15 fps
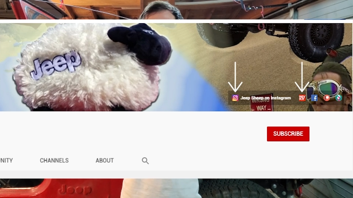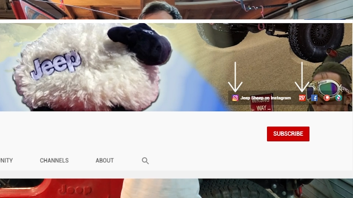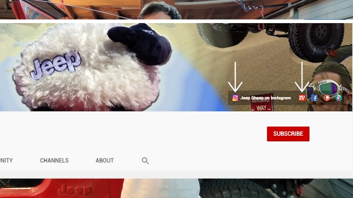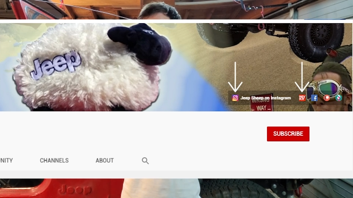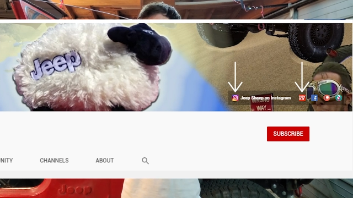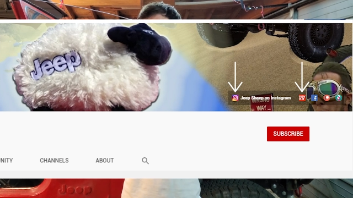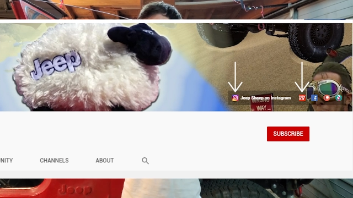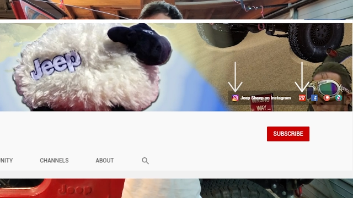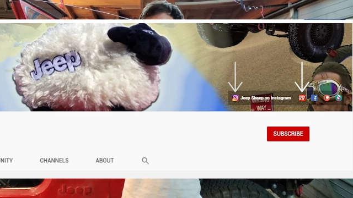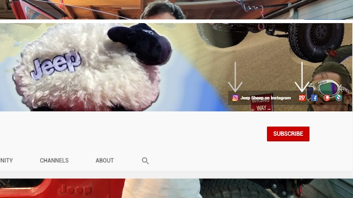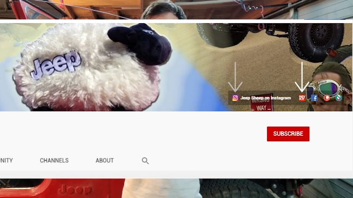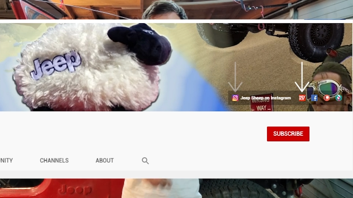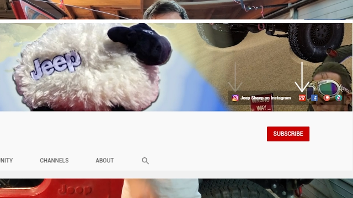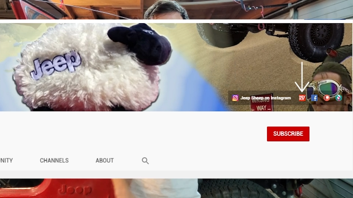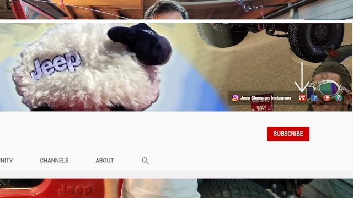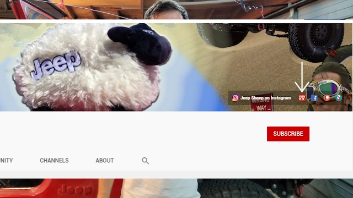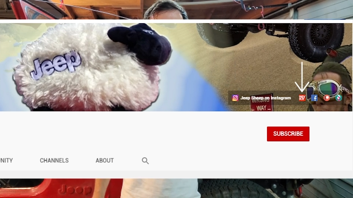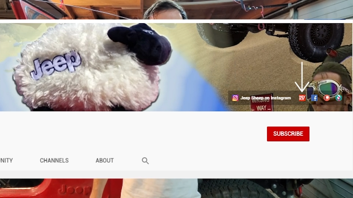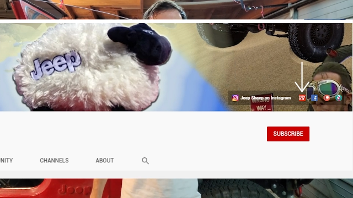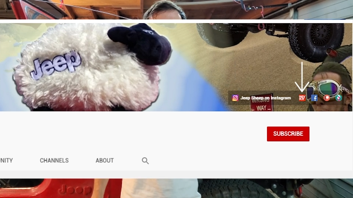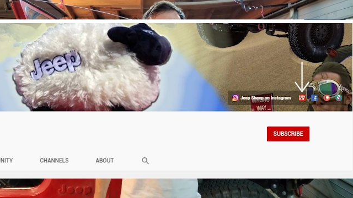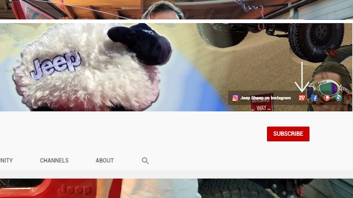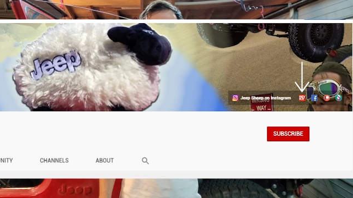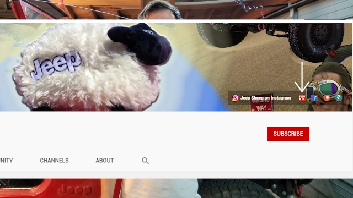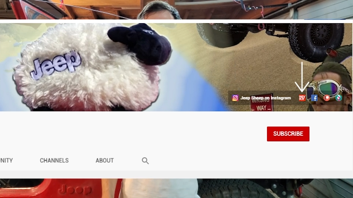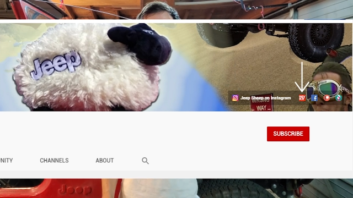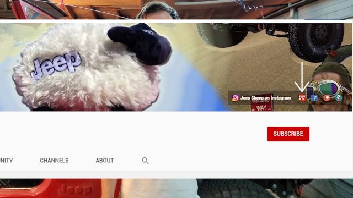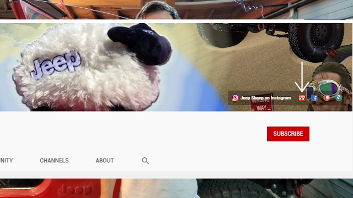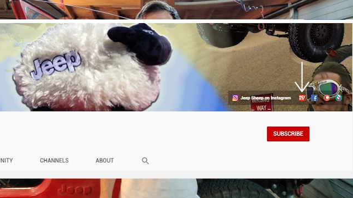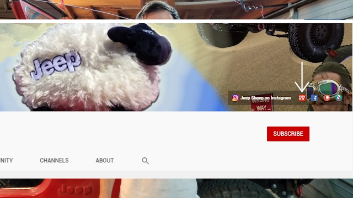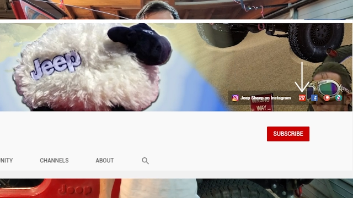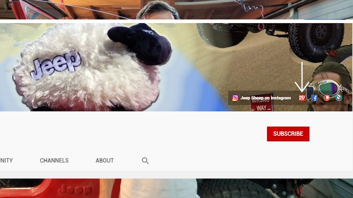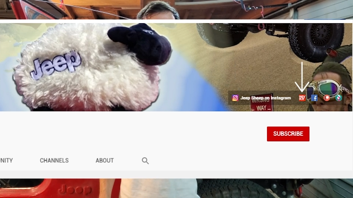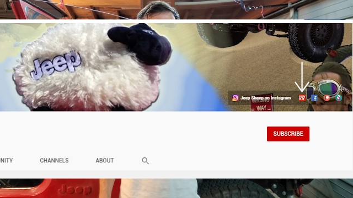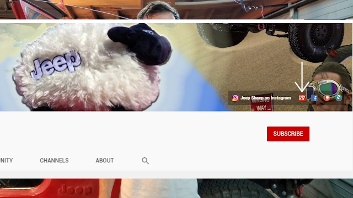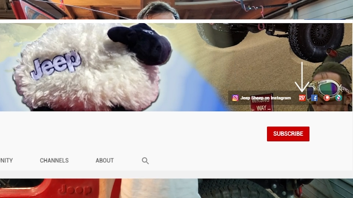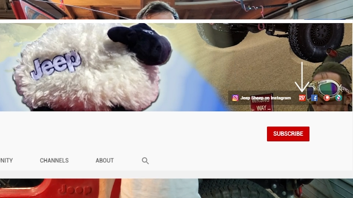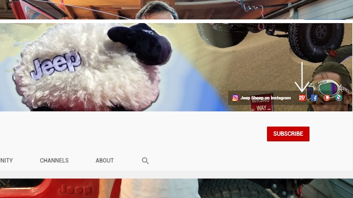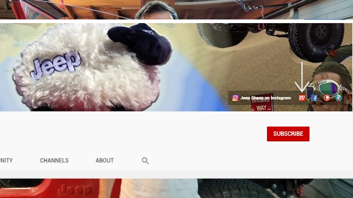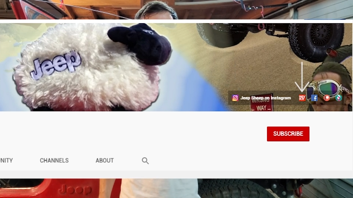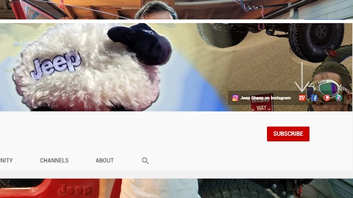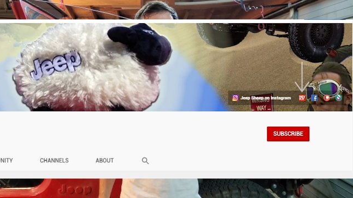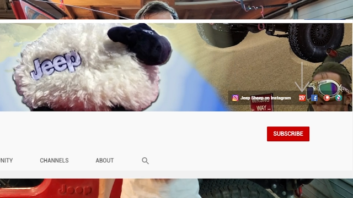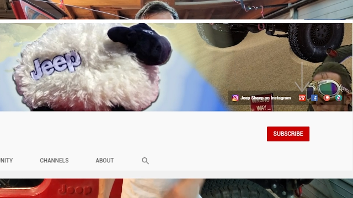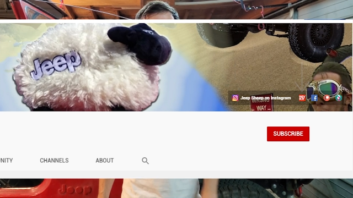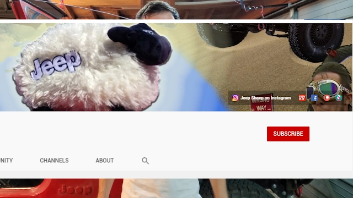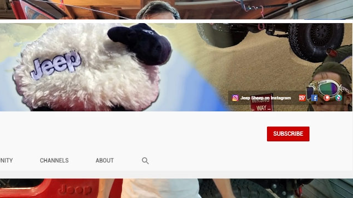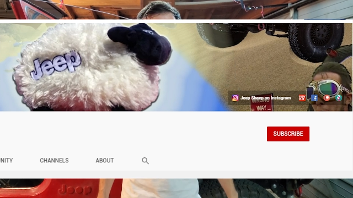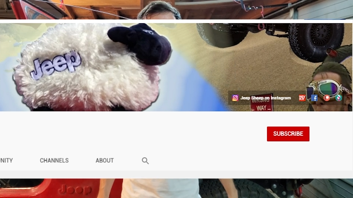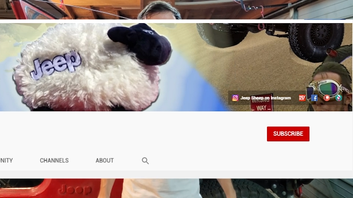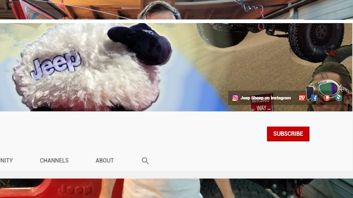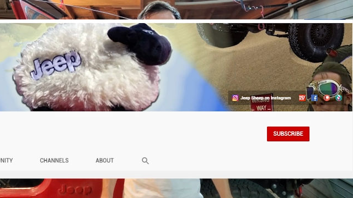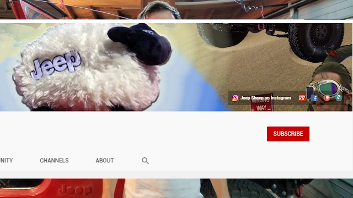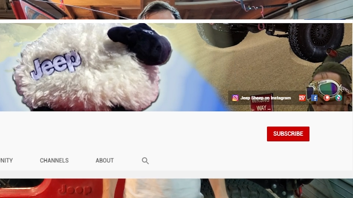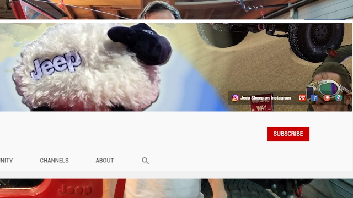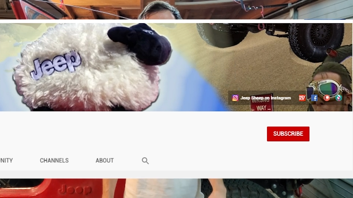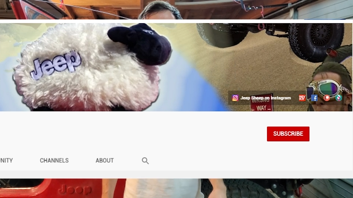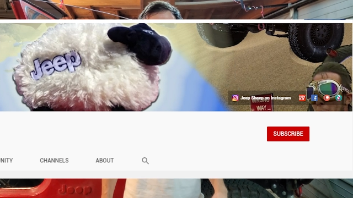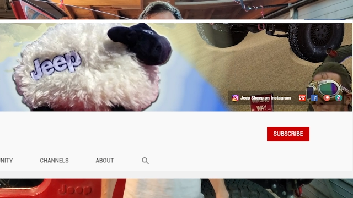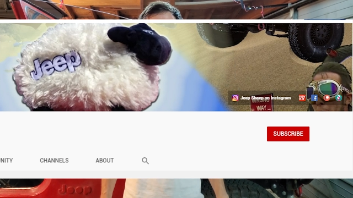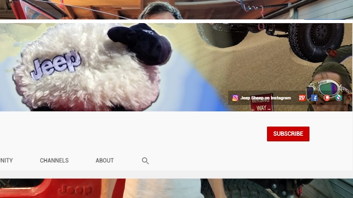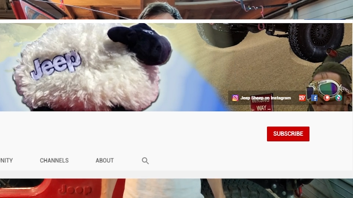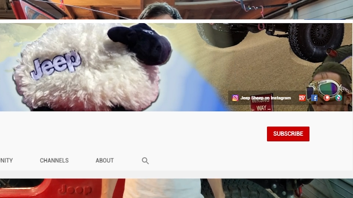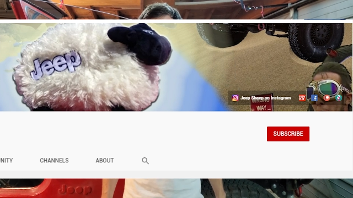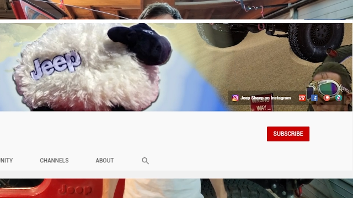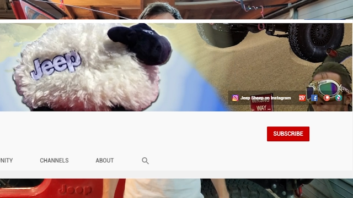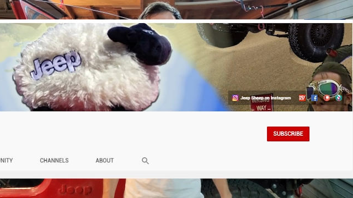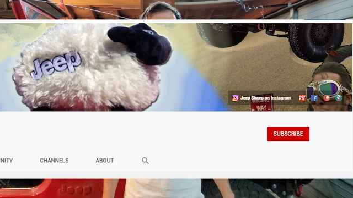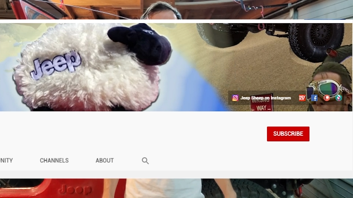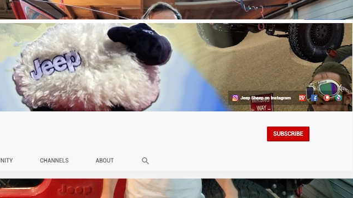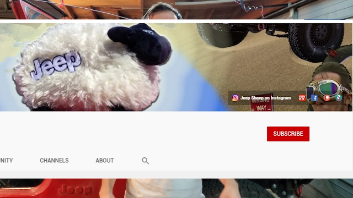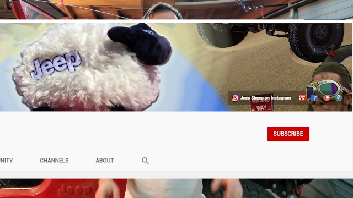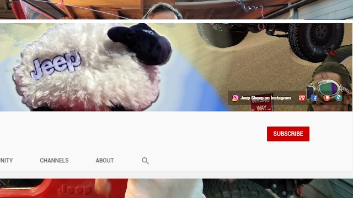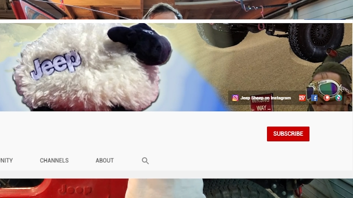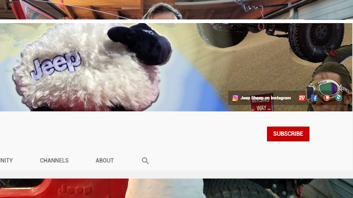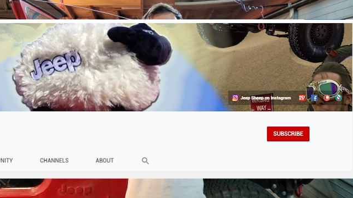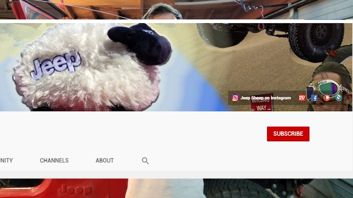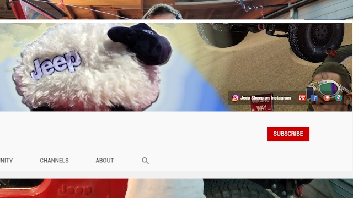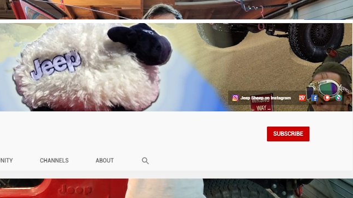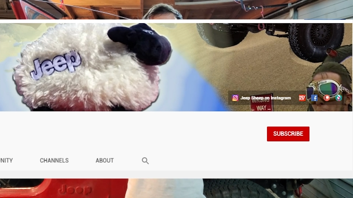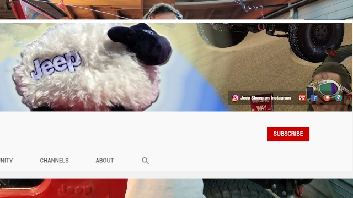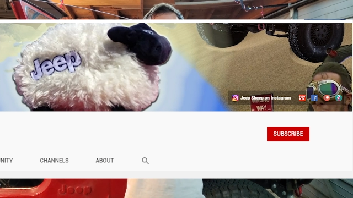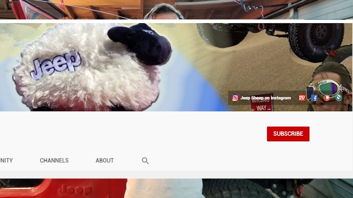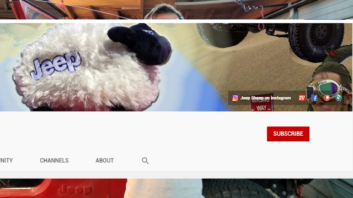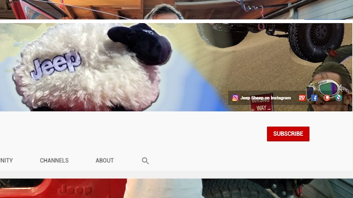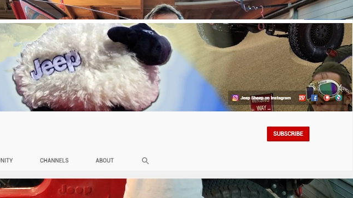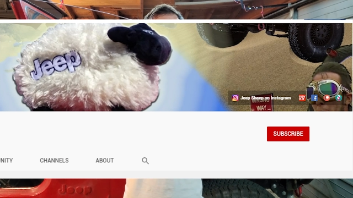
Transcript: Nobody's mouth can be seen.